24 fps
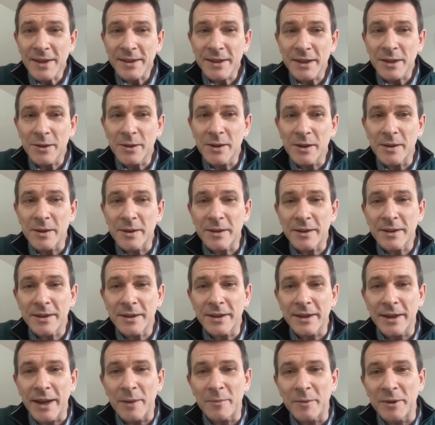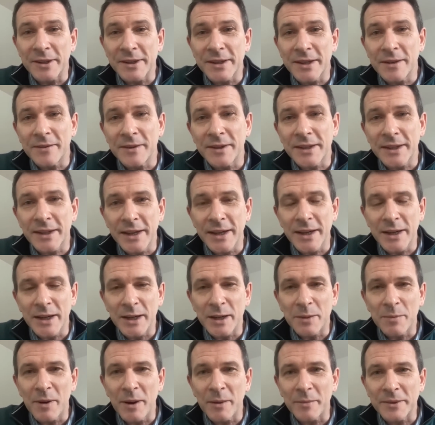So the ambulance service and
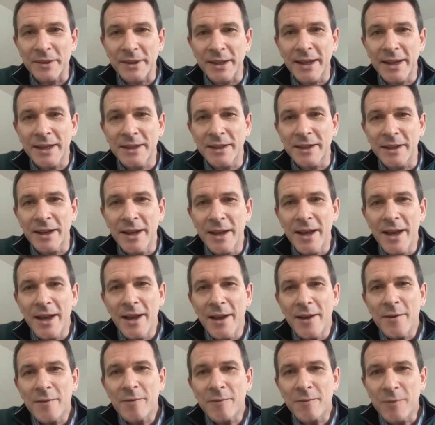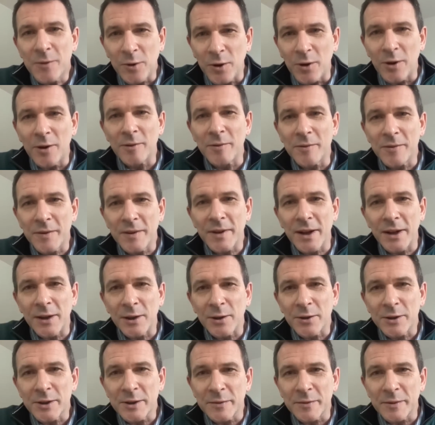A&E departments are getting full of a
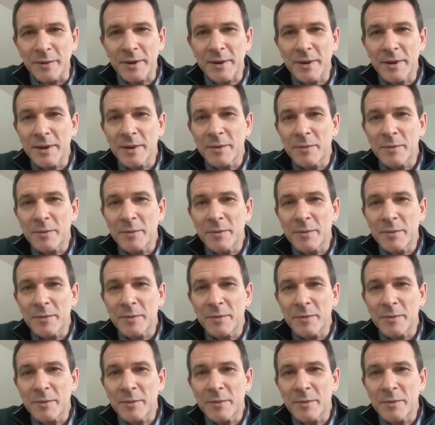lot of